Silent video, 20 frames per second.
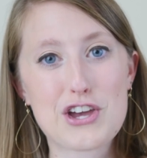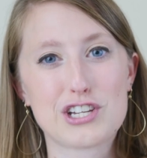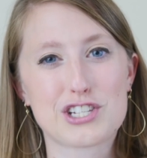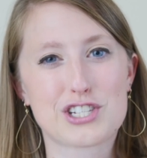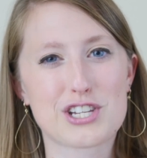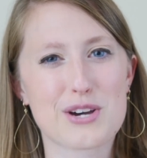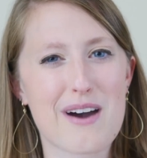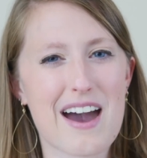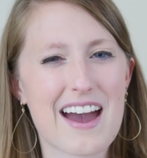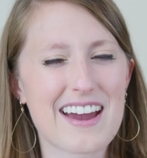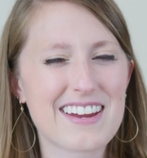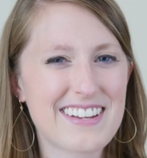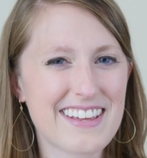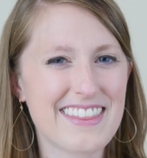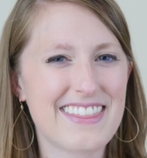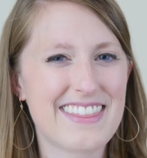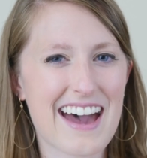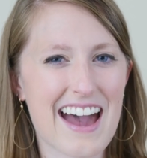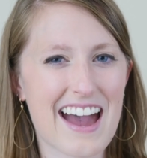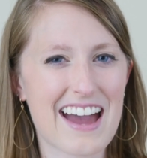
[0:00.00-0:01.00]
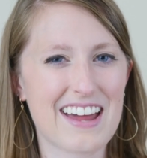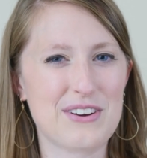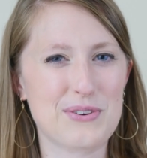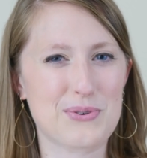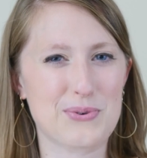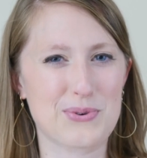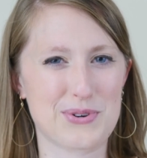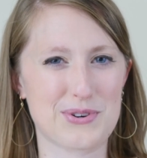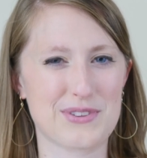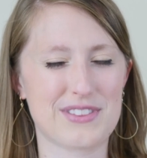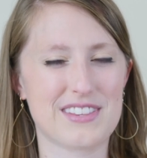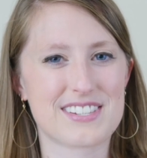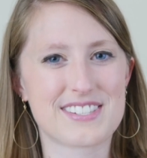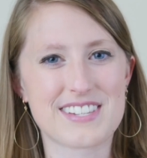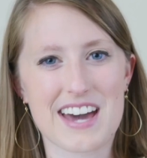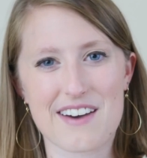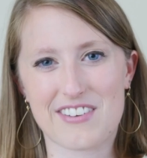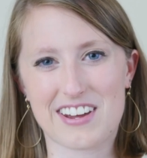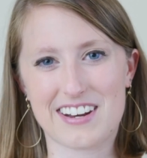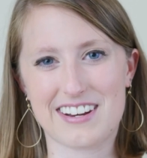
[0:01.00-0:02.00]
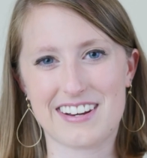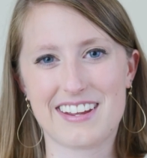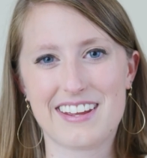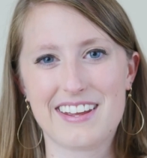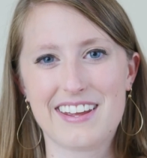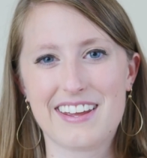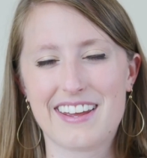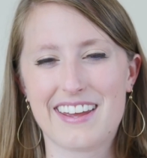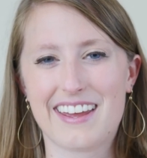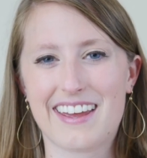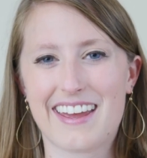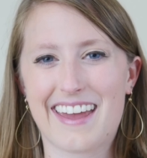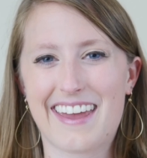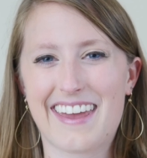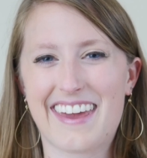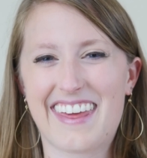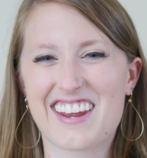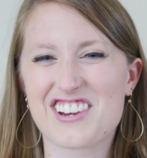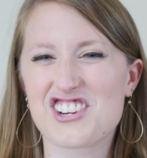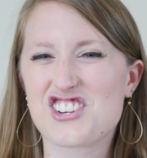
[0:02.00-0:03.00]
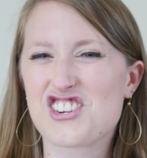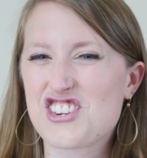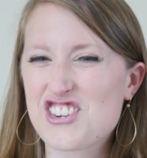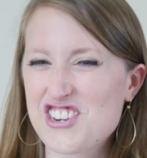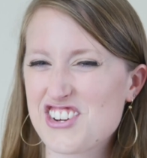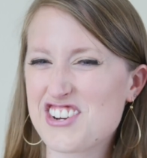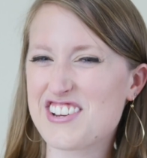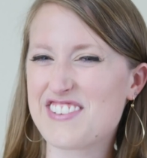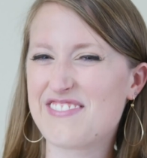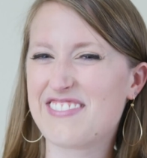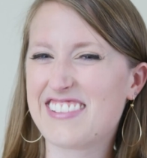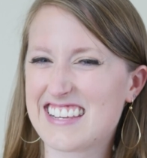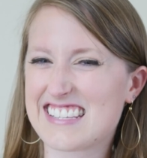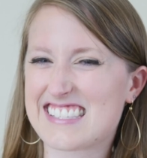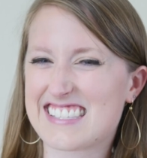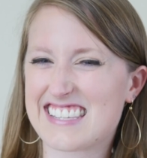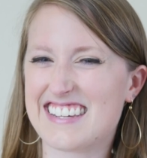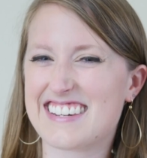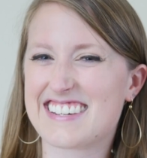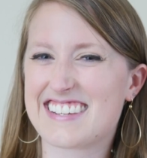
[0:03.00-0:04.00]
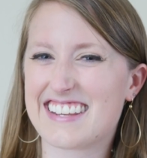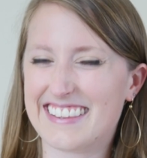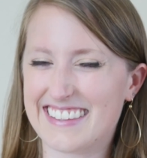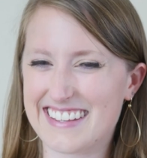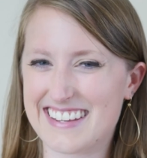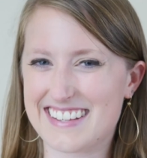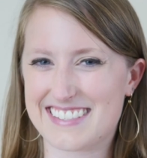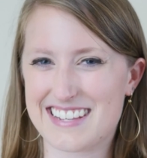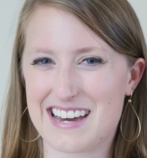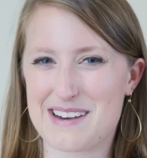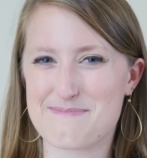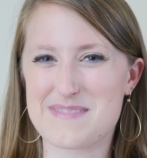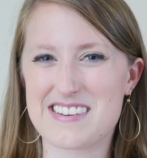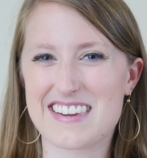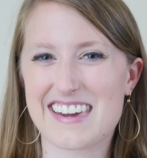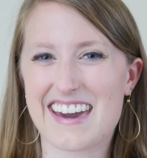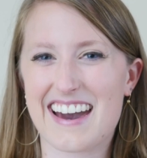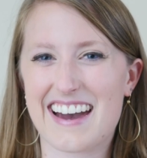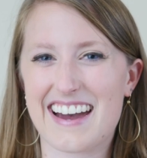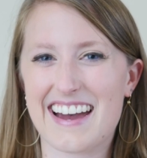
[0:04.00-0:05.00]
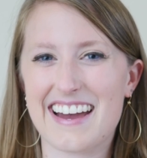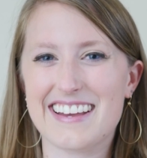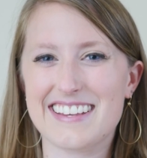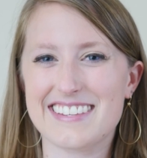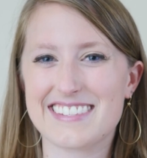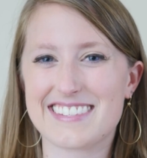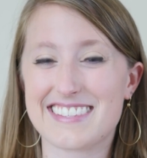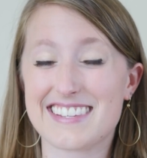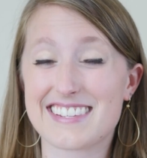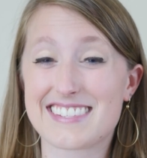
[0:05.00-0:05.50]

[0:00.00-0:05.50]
So I did that and ordered the 7. And I should have listened to Lisa because the